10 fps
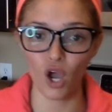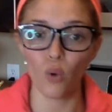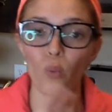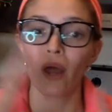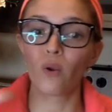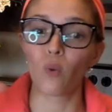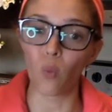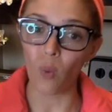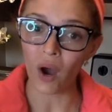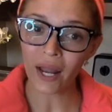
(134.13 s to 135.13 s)
When
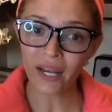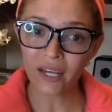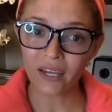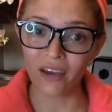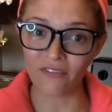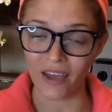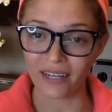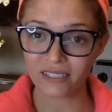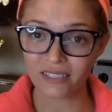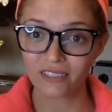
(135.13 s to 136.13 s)
one
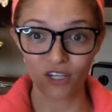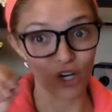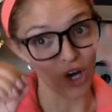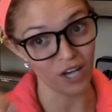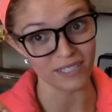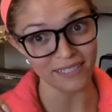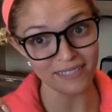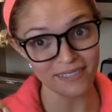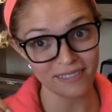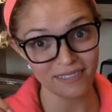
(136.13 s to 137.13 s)
event
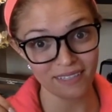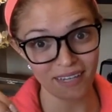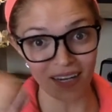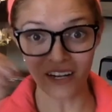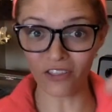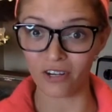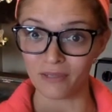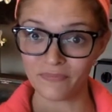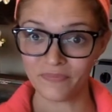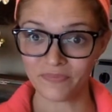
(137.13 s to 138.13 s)
causes another.